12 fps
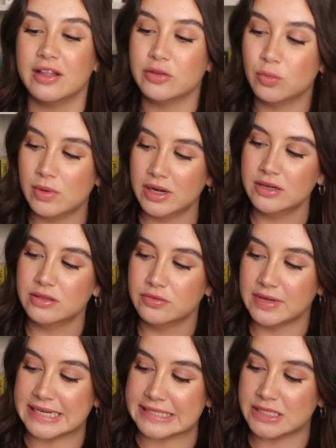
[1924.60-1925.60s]
One of the
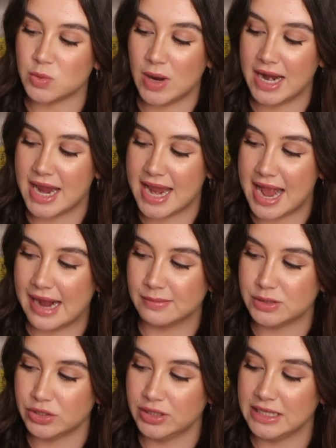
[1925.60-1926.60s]
reasons why I
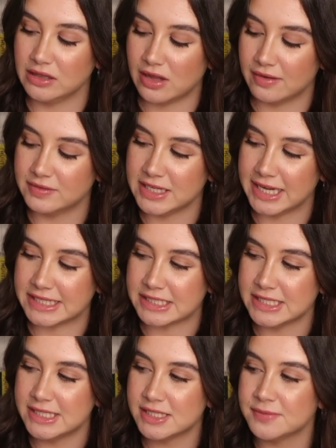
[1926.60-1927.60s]
absolutely love The
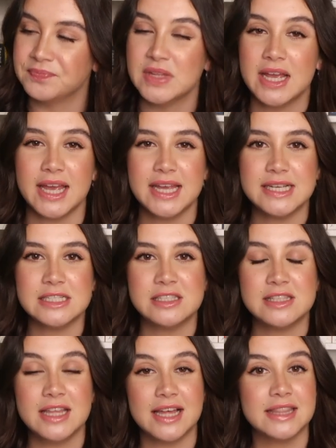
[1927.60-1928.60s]
Guest List is
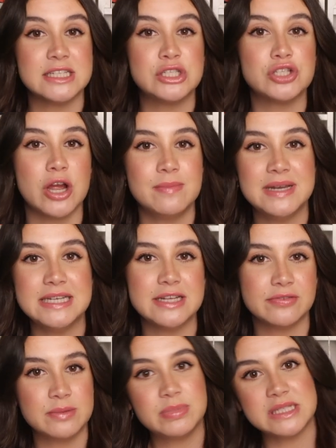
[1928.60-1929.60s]
that there's so many
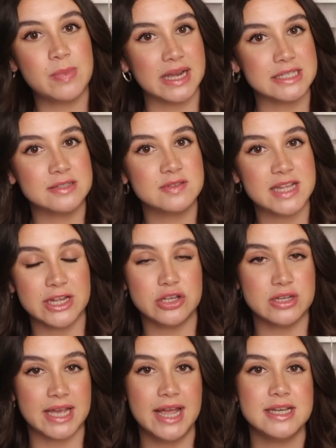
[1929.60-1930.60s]
different perspectives that
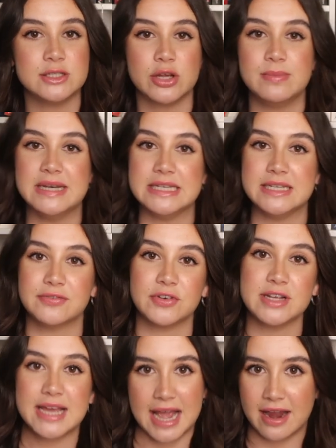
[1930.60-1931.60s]
you get and so many
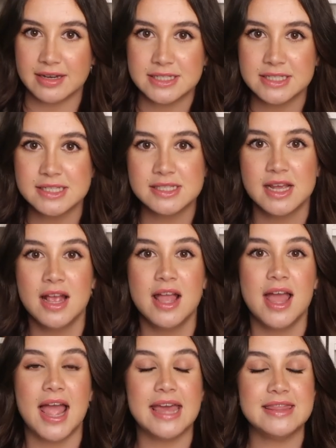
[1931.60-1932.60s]
different characters,
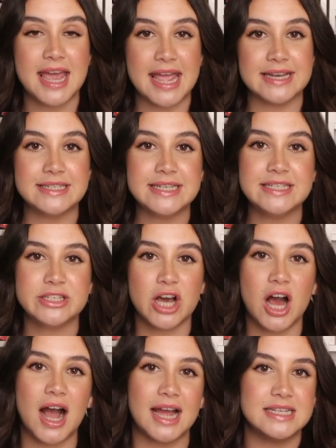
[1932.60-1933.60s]
and the ending
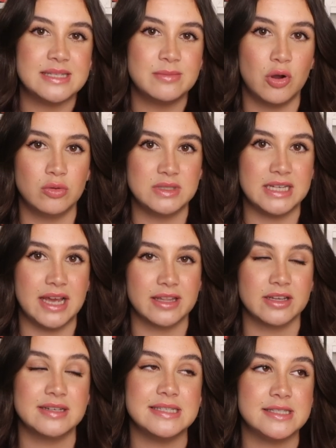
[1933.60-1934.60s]
ties them all
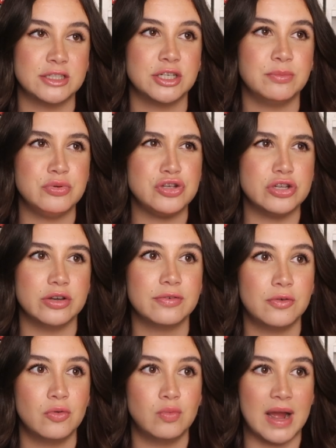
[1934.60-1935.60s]
together in such a
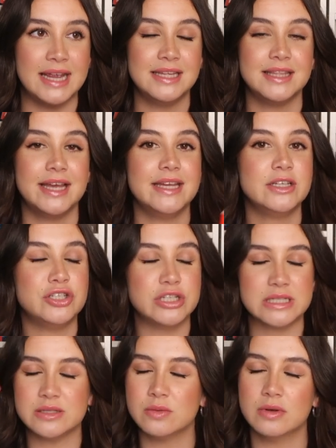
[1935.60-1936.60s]
beautiful way that it
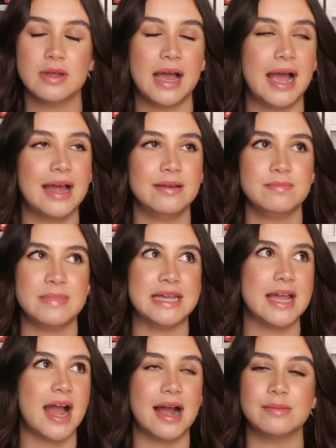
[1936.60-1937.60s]
just had
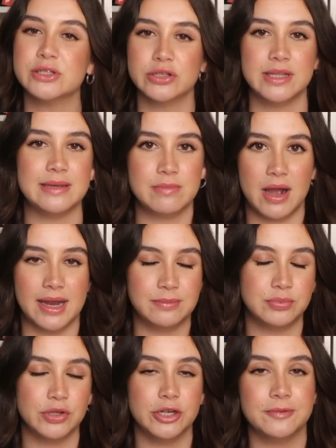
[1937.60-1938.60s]
me absolutely mind
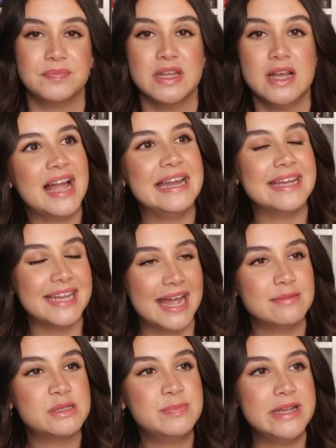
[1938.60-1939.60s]
blown. And it
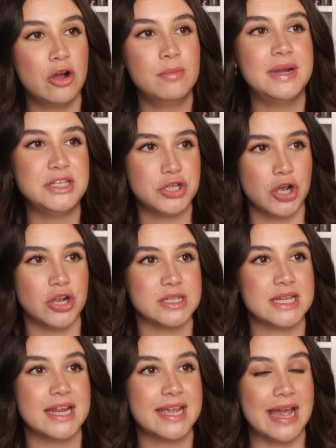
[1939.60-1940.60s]
kept me on my toes,
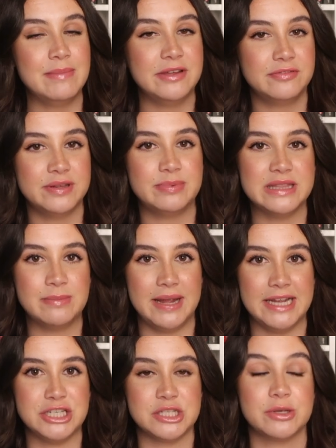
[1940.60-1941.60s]
and it kept me flipping the
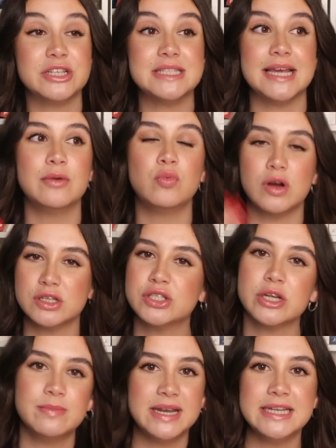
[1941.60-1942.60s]
pages, because there was
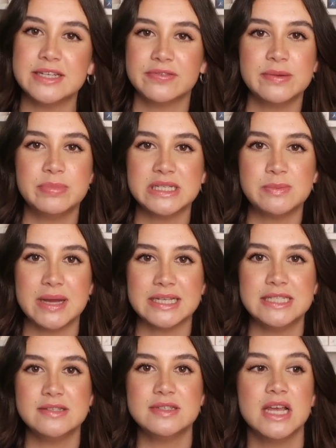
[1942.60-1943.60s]
so many different
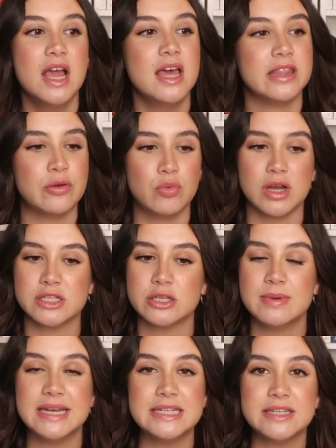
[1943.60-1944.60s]
perspectives, there were so
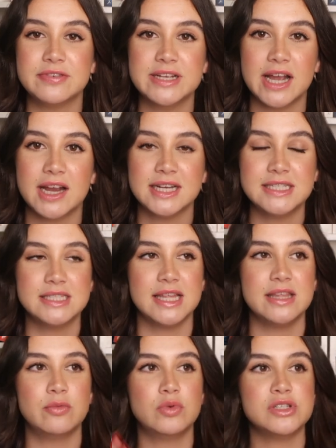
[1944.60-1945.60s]
many different characters,
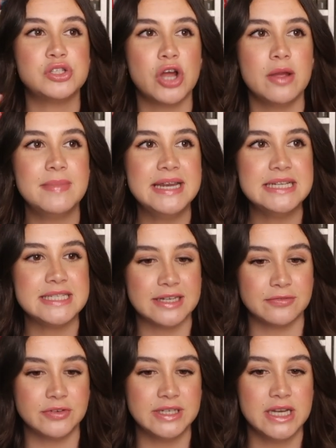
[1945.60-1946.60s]
and there was so many
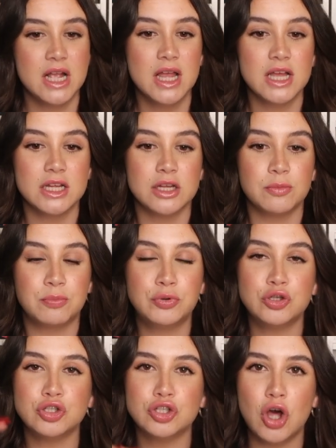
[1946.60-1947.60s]
different
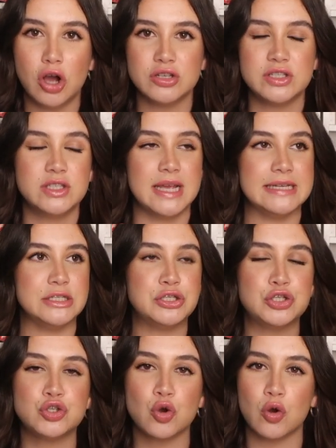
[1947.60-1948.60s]
plots and
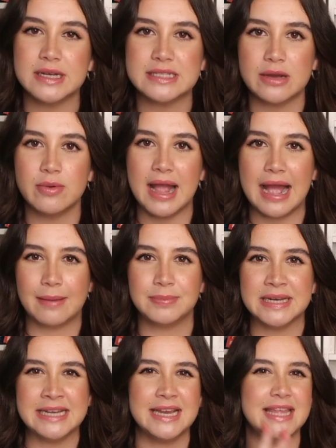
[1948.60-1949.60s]
stories that were
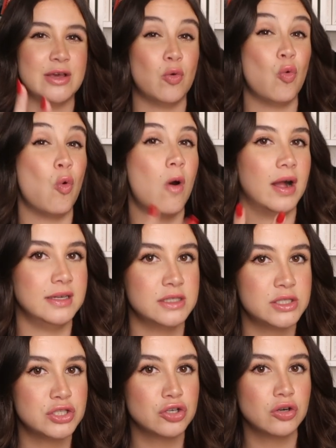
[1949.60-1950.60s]
happening in the one
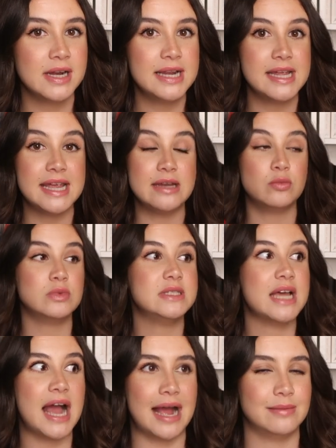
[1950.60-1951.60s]
story. It
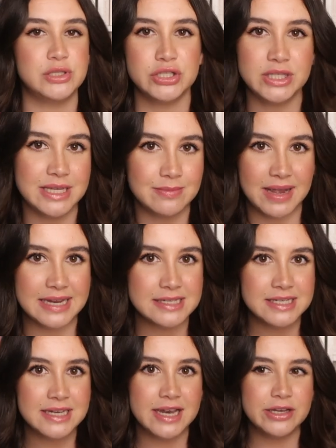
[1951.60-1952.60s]
was absolutely
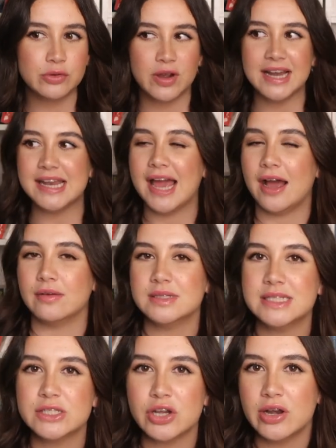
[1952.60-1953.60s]
amazing, and you were going, how
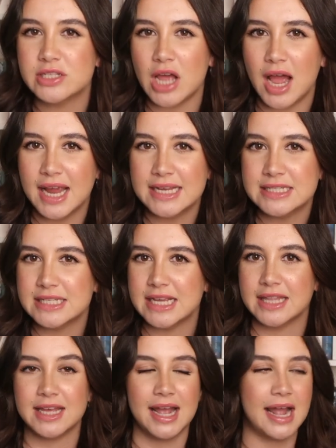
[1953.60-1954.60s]
is this going to tie in
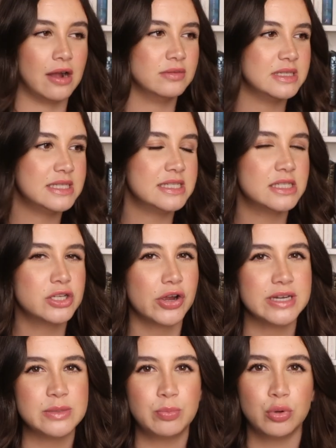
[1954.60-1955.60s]
together? How is this
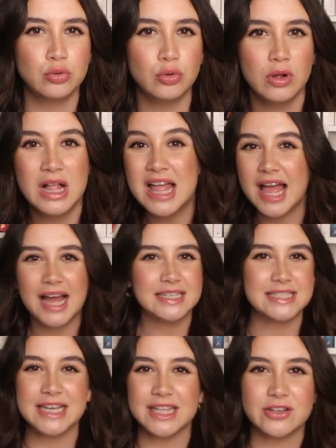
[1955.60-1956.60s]
going to pull
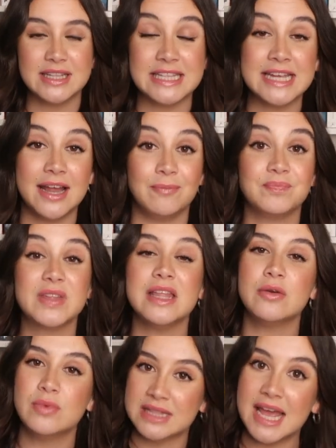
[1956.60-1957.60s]
together at the end? And
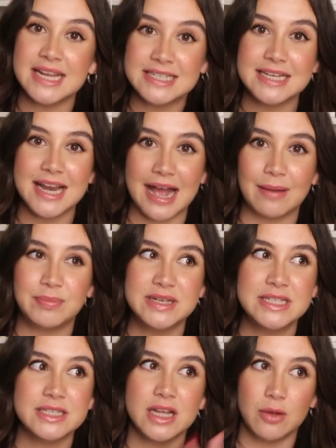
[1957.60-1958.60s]
then when the ending
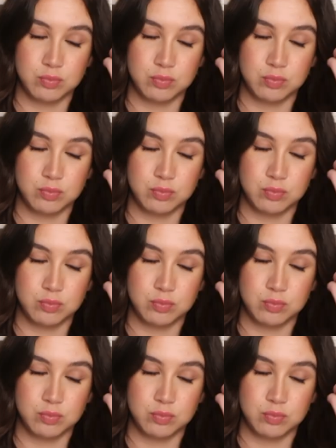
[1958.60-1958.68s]
happened,